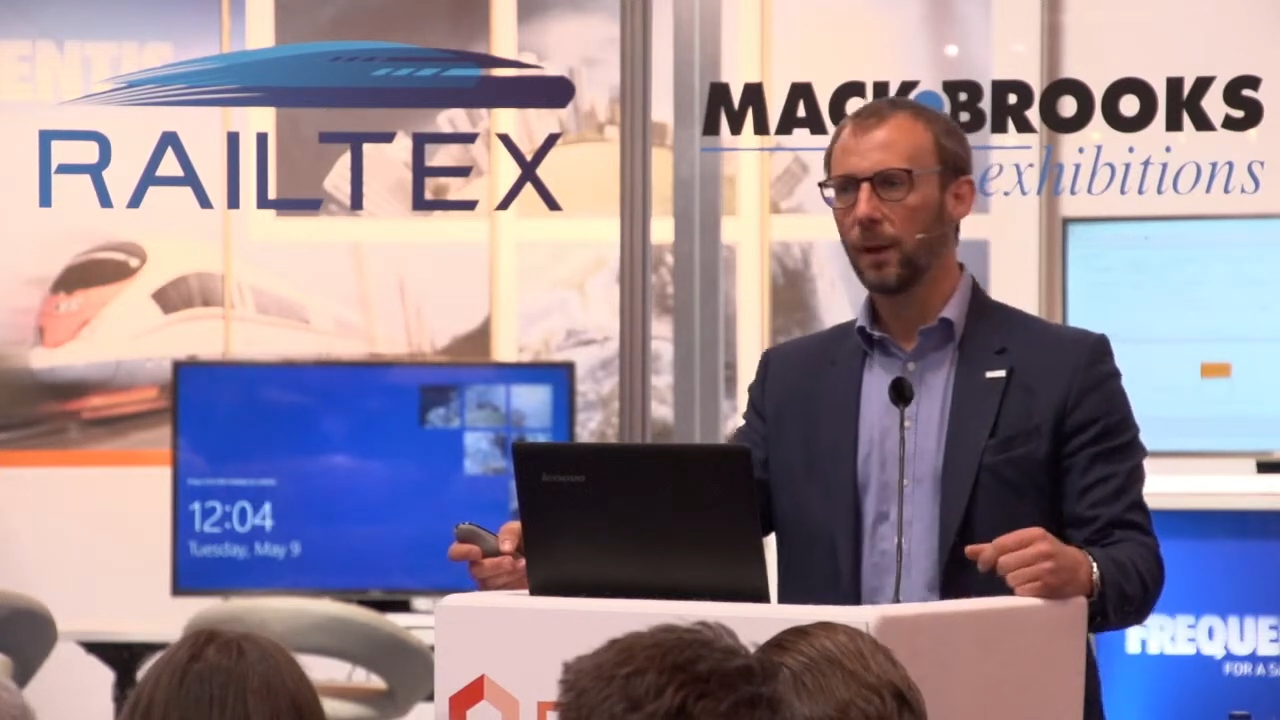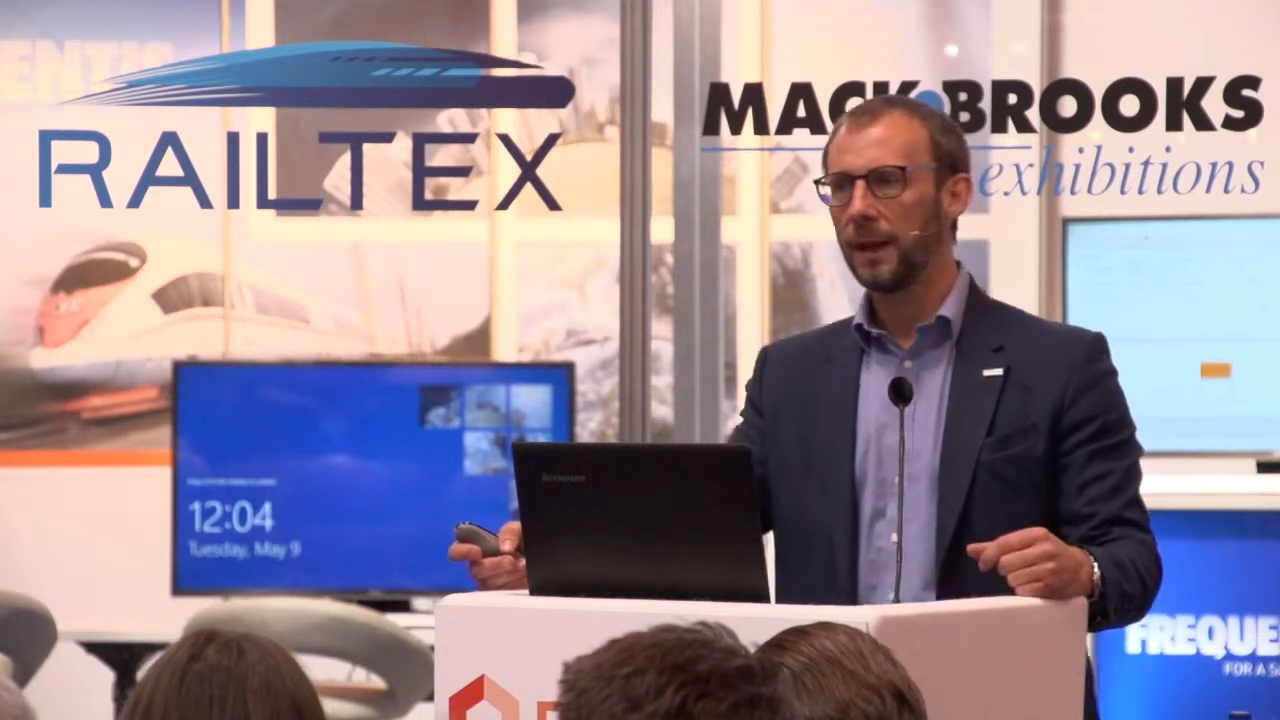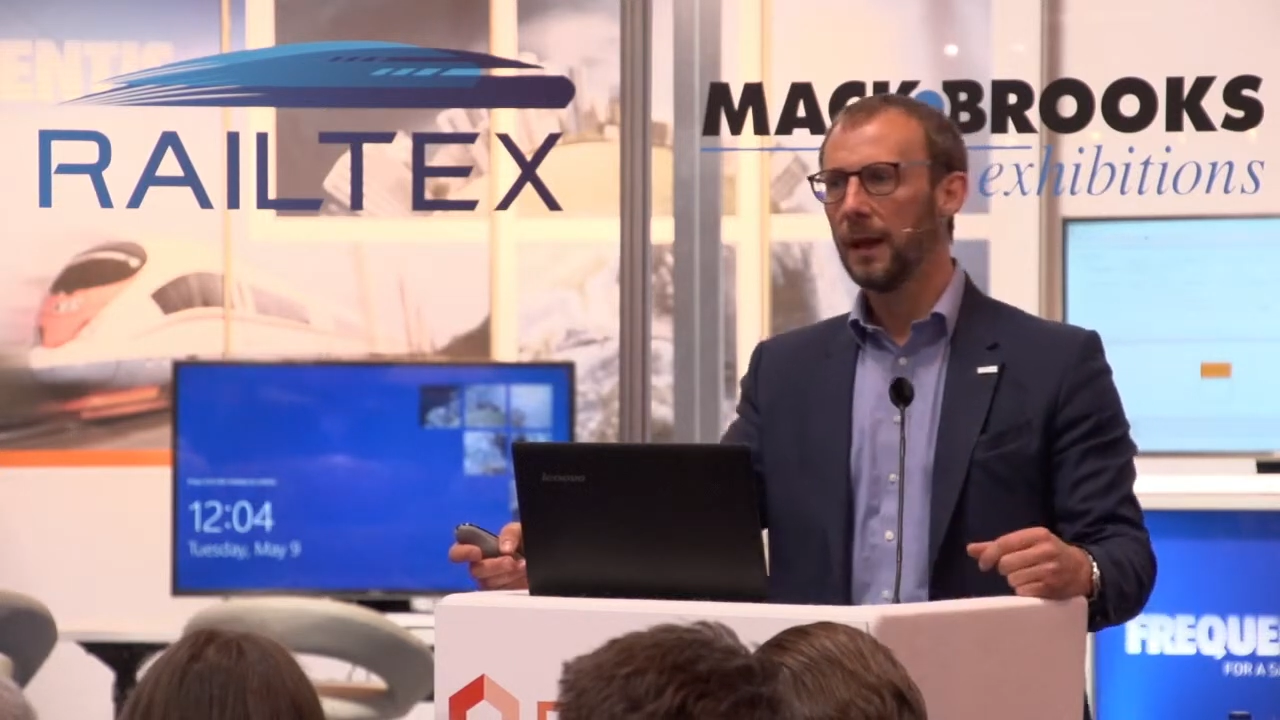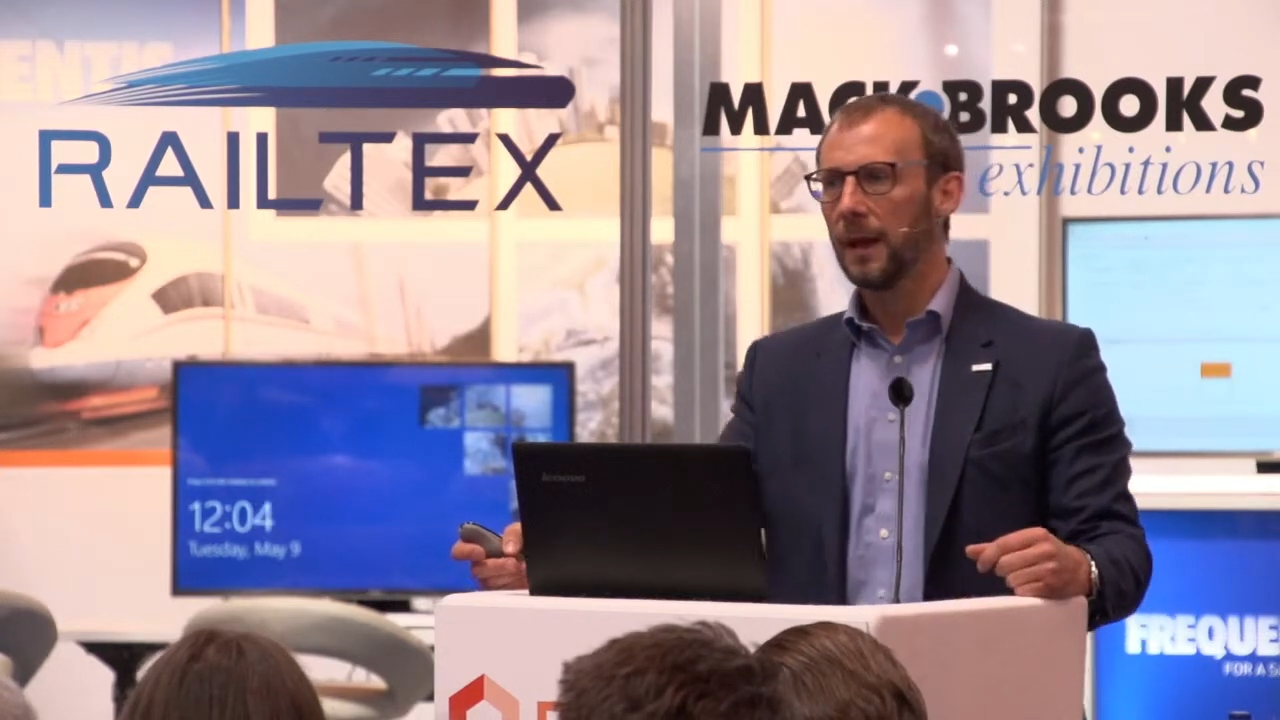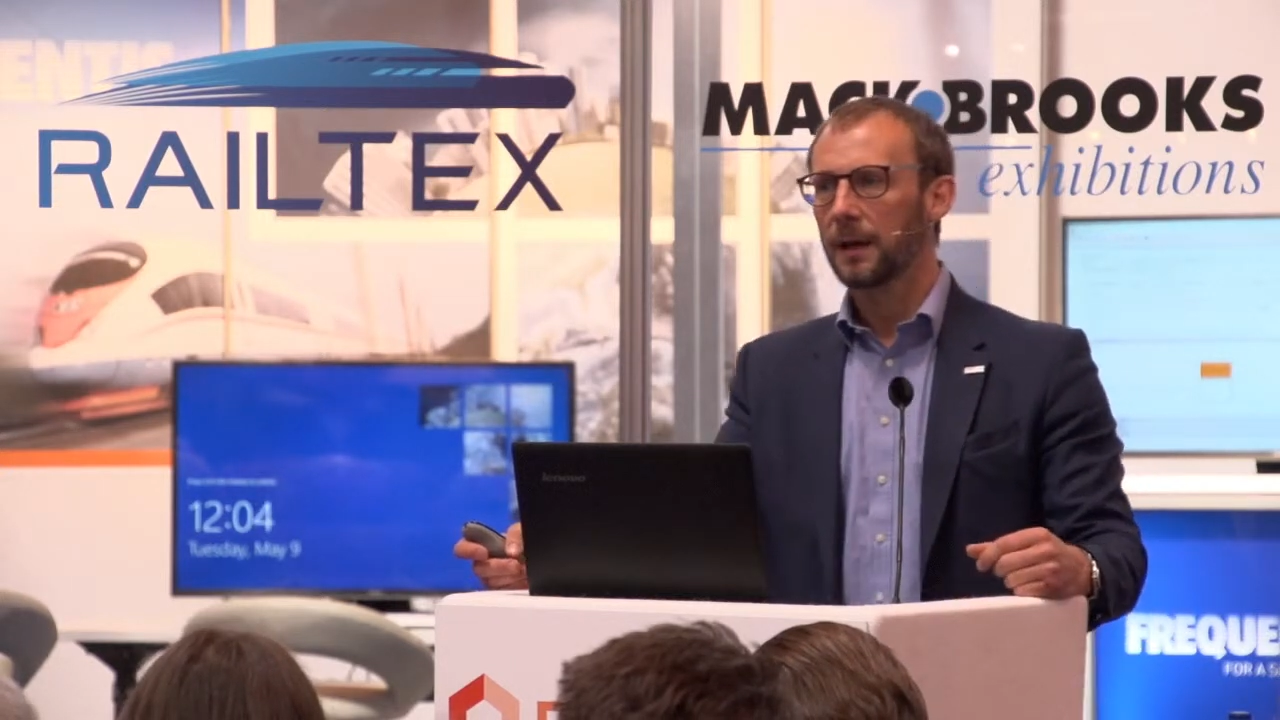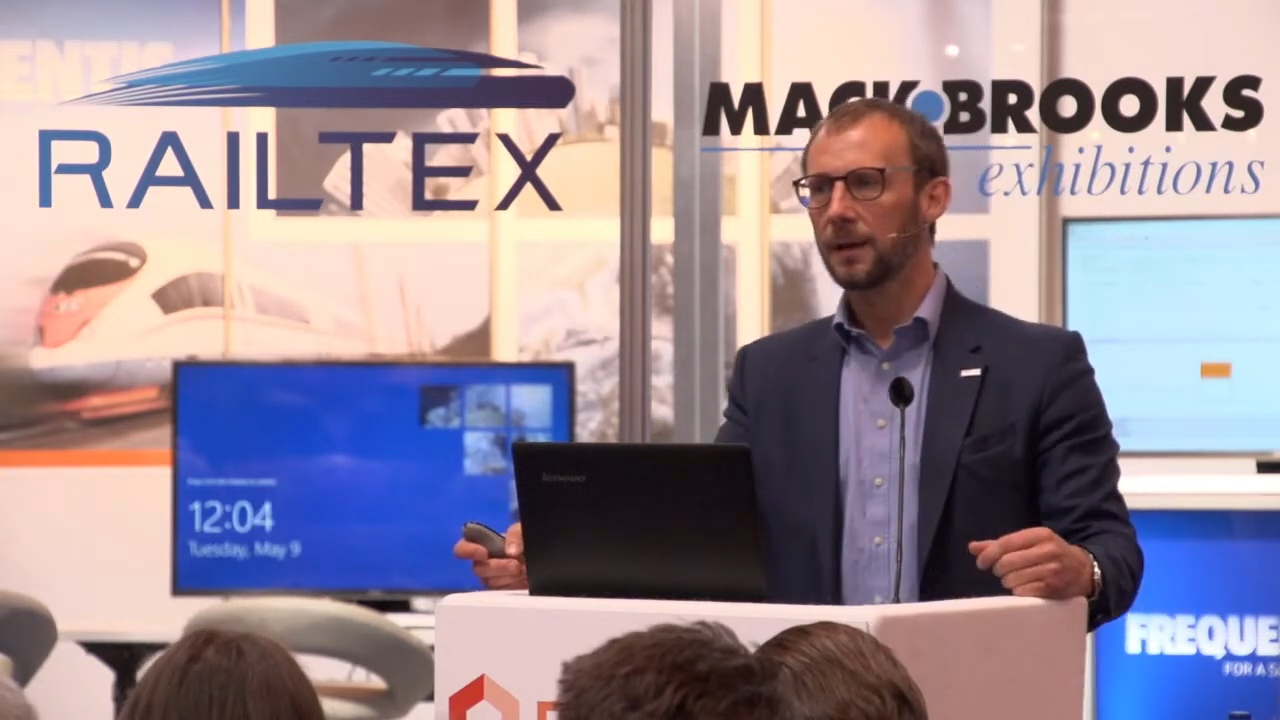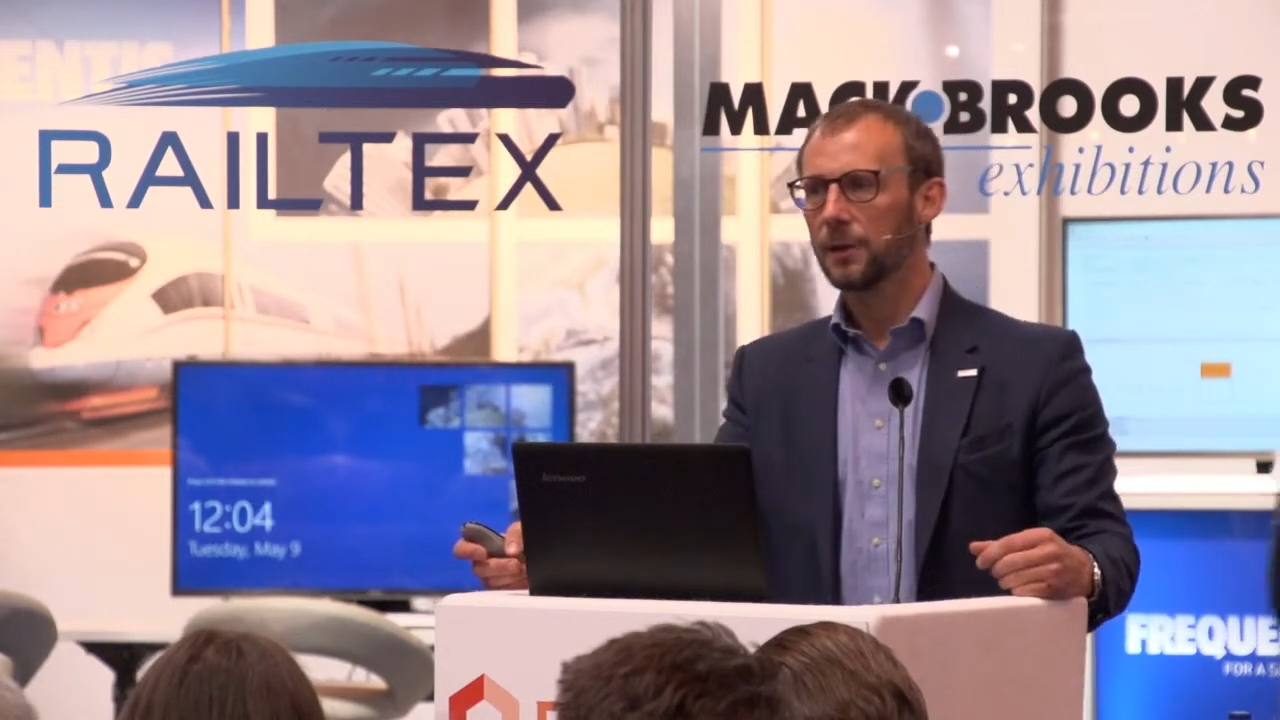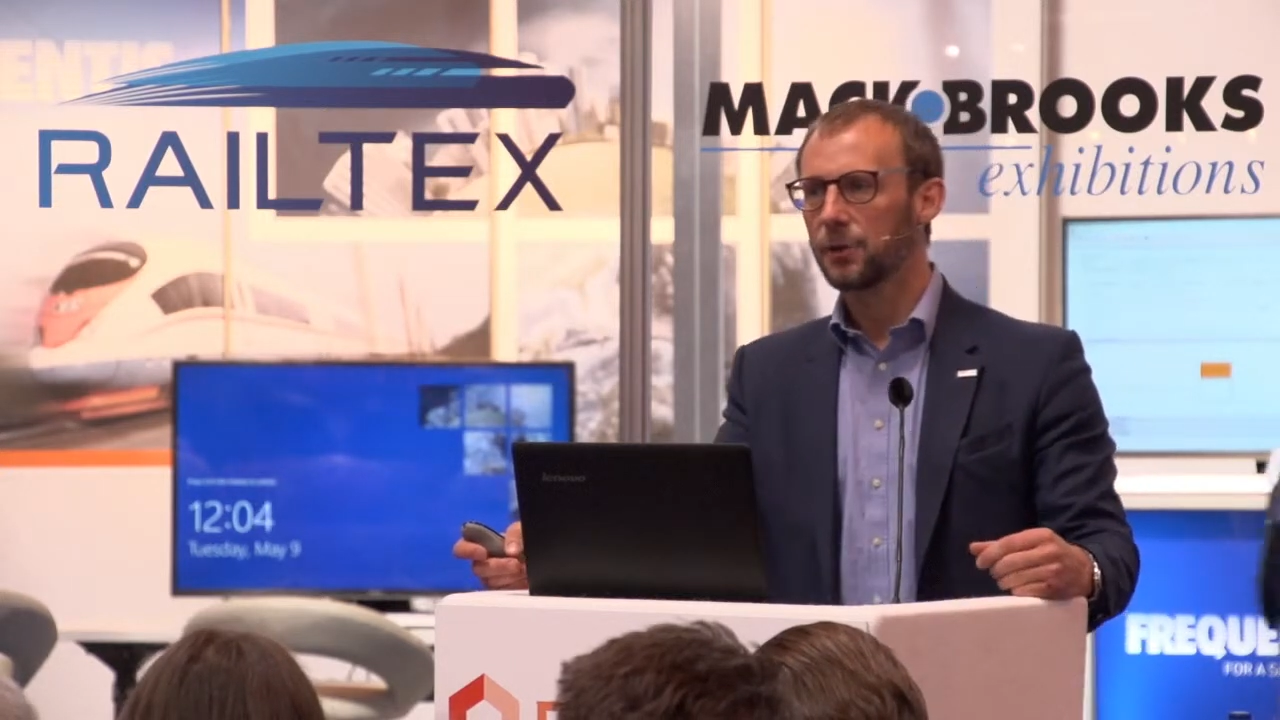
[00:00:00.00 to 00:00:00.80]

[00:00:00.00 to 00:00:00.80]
we can